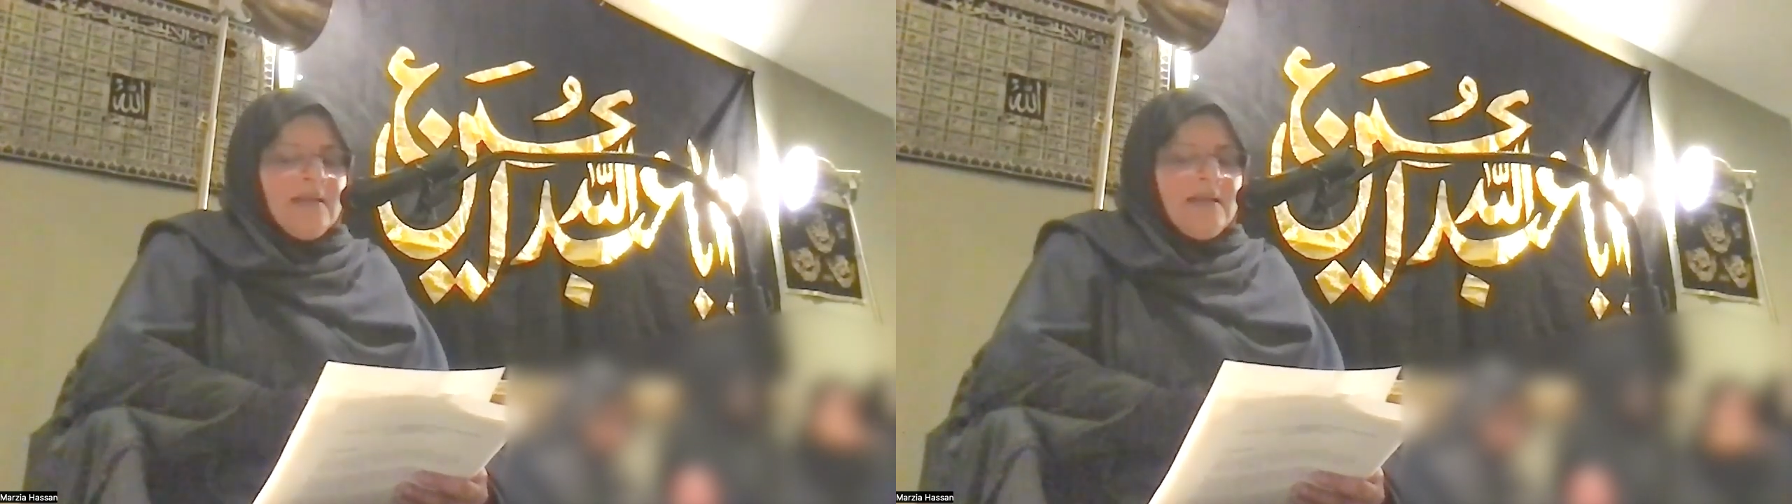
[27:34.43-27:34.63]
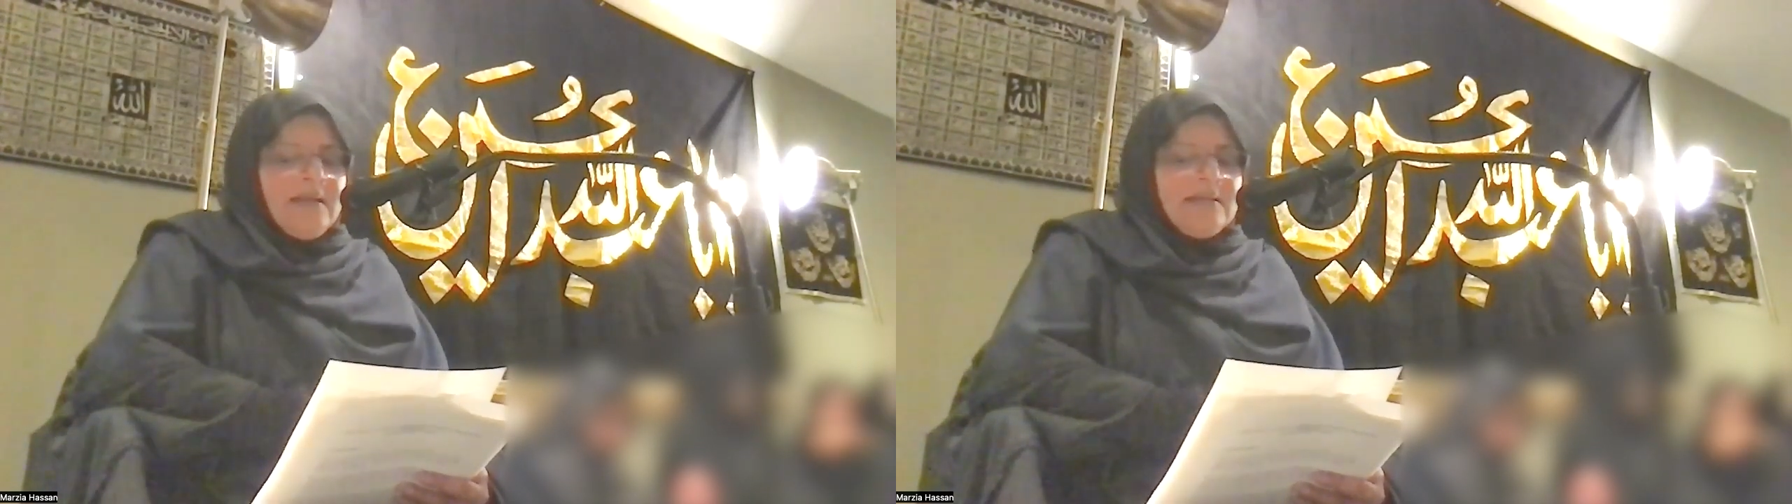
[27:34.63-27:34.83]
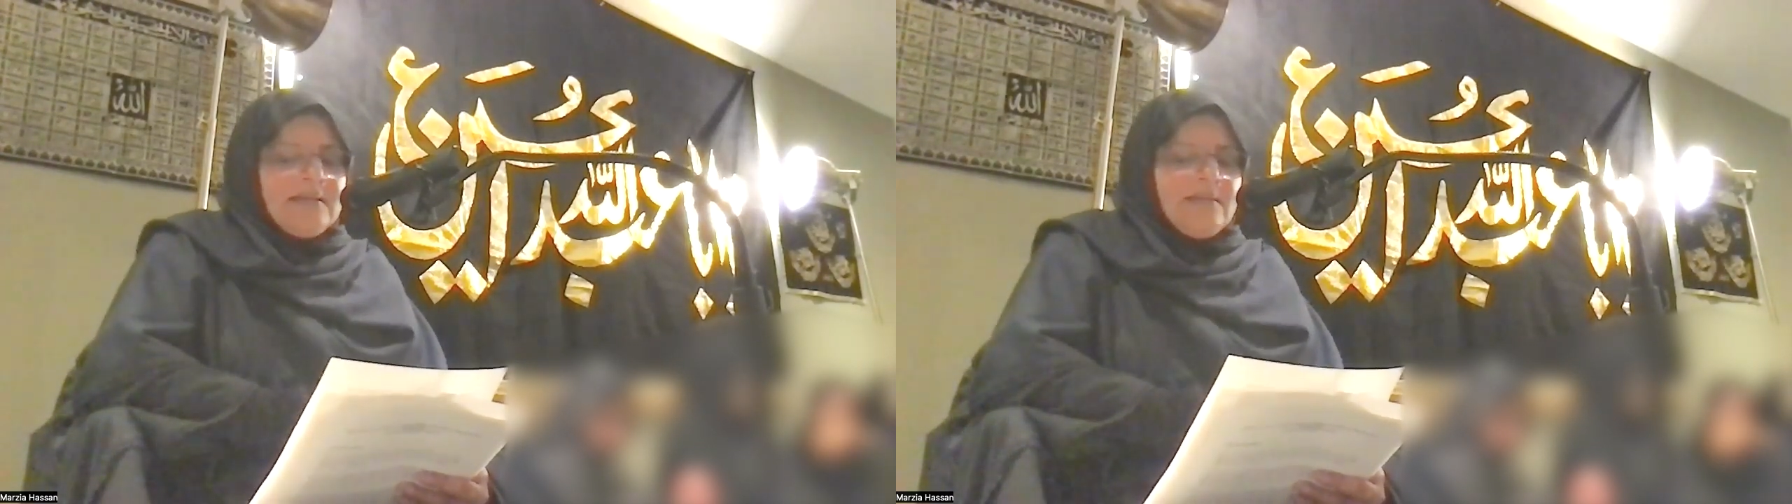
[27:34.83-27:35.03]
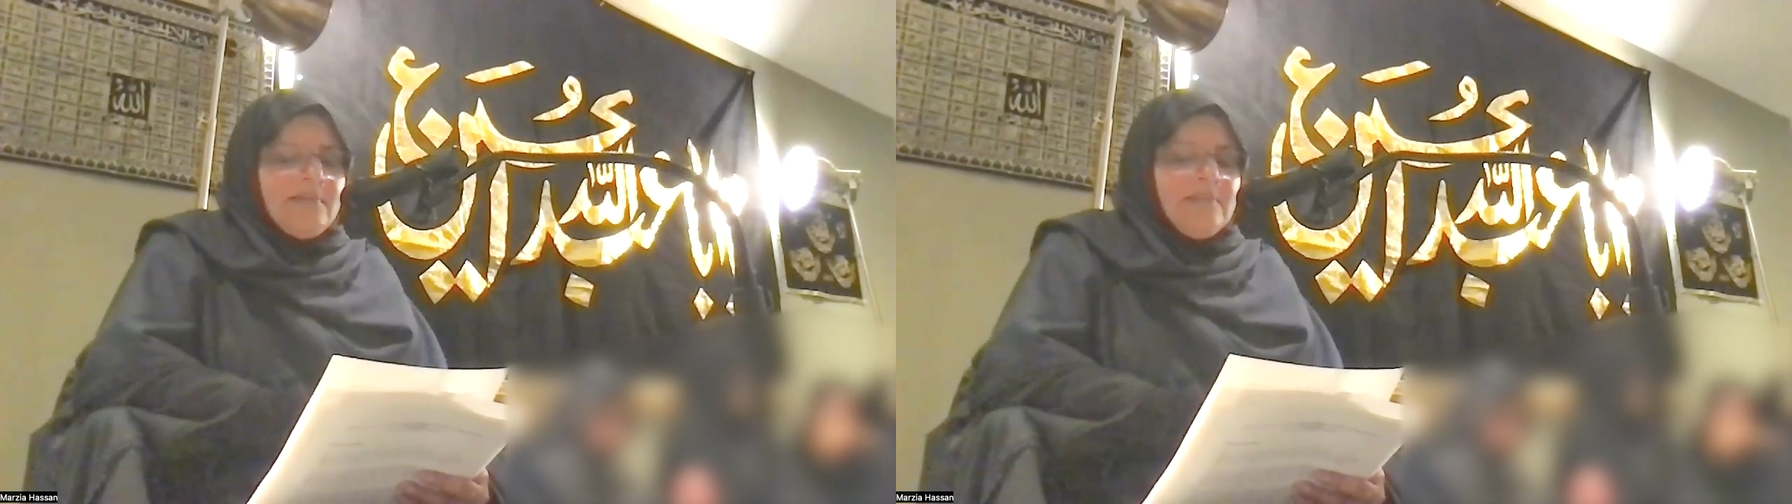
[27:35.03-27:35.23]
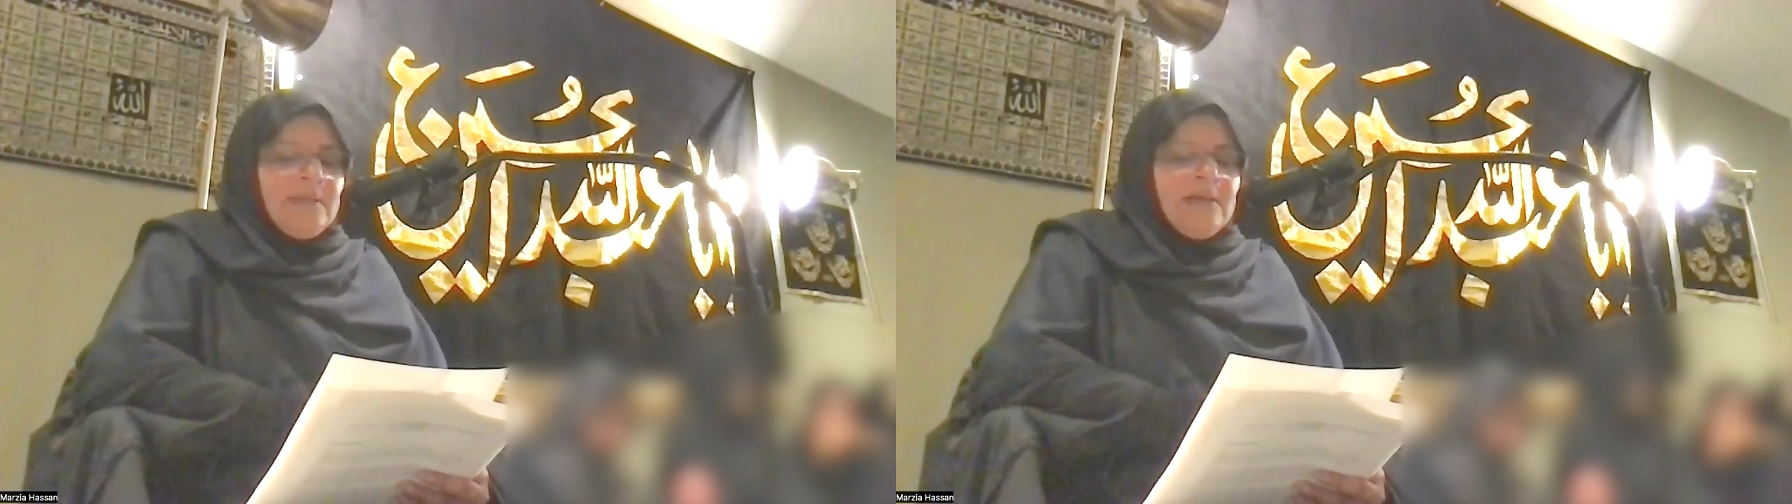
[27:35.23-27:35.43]
Here,
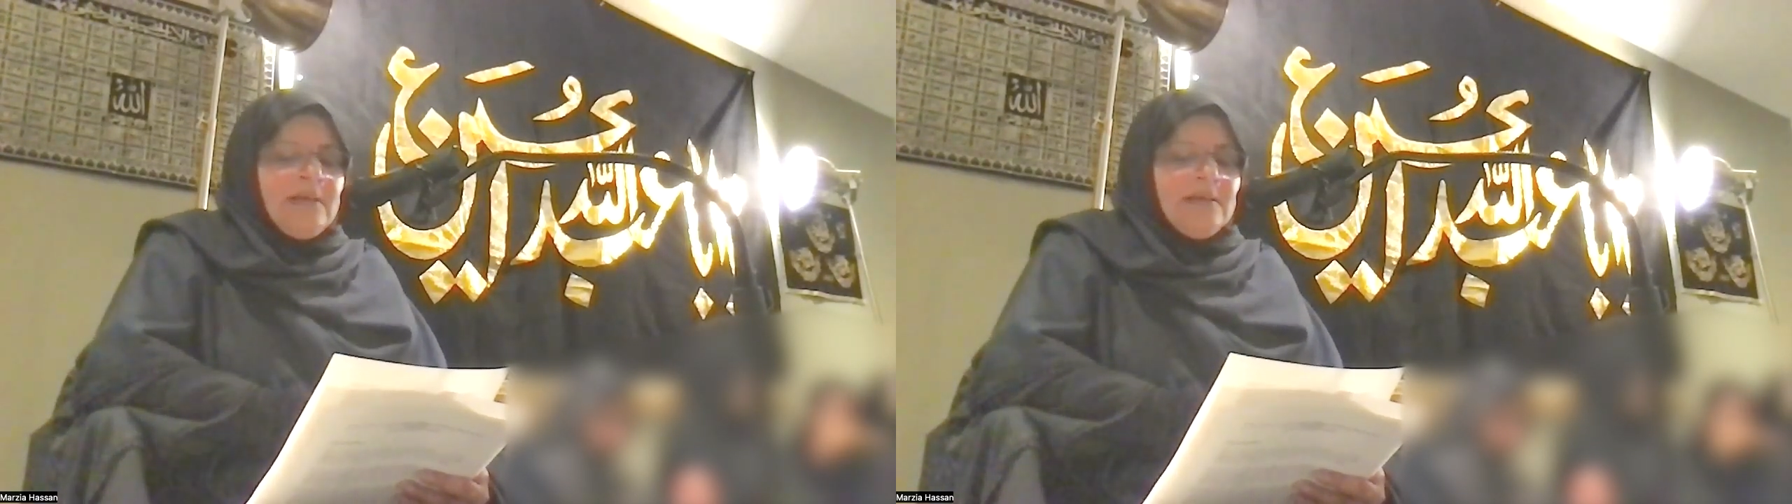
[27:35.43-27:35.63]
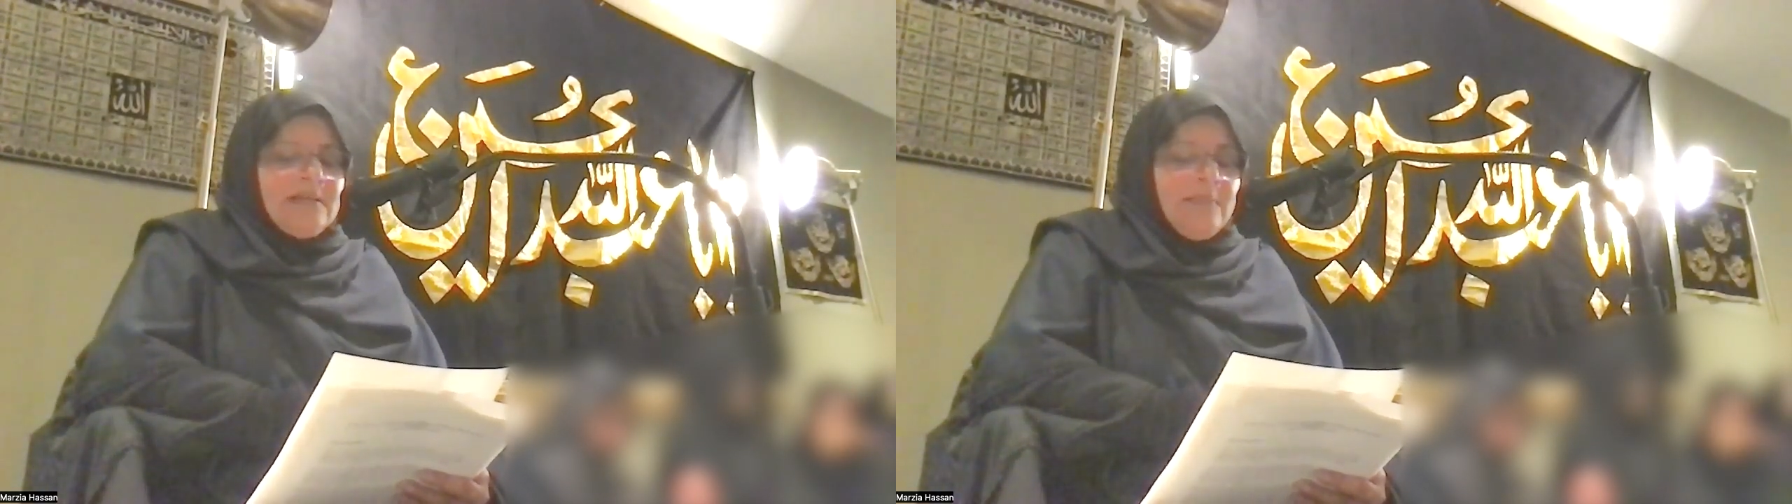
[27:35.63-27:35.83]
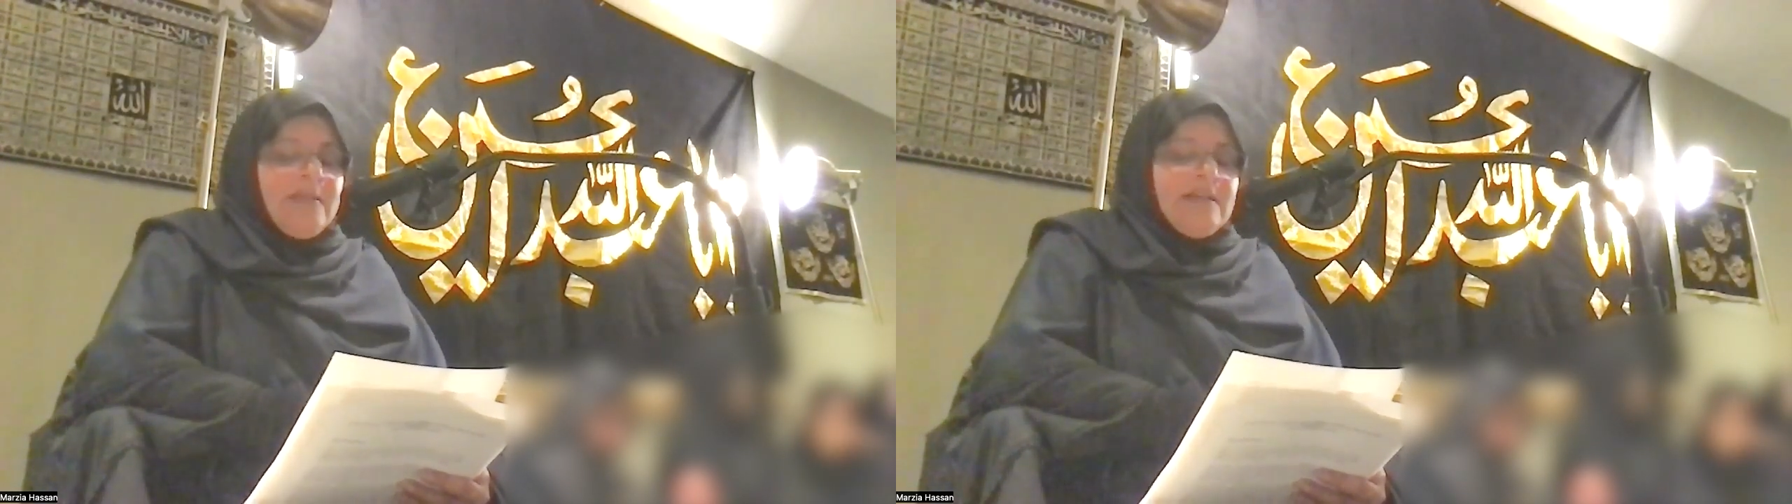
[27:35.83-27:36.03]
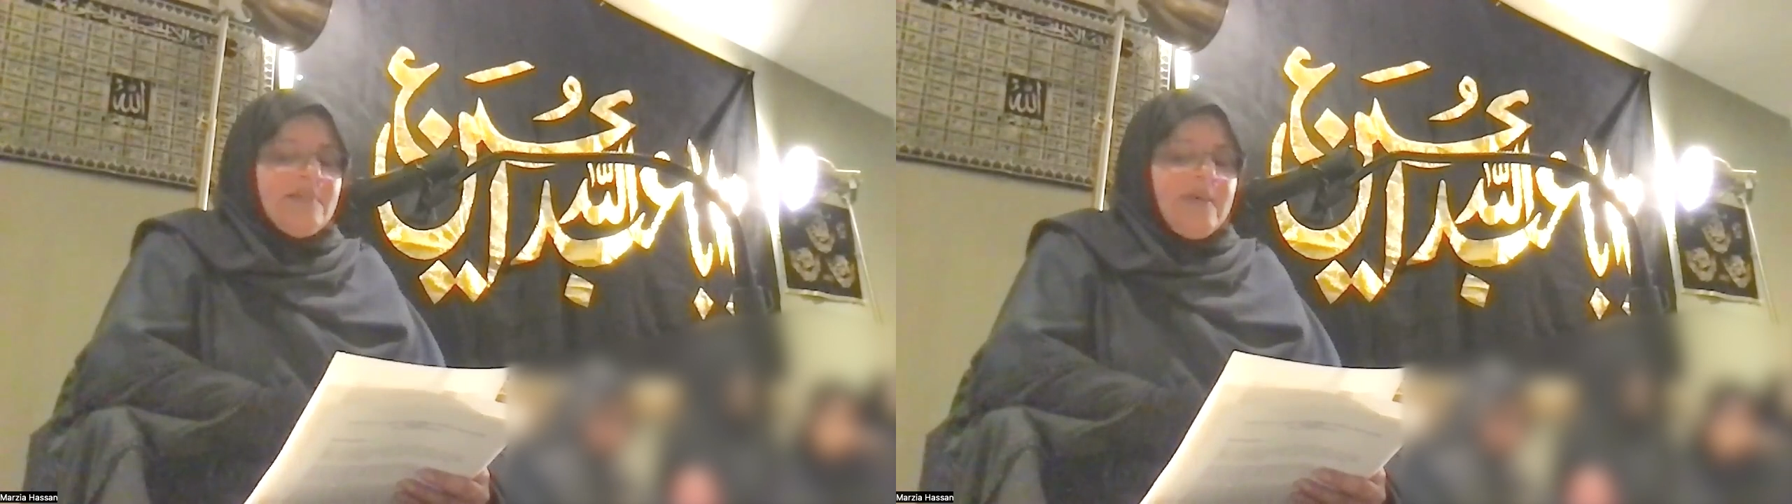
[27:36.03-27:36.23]
Iblis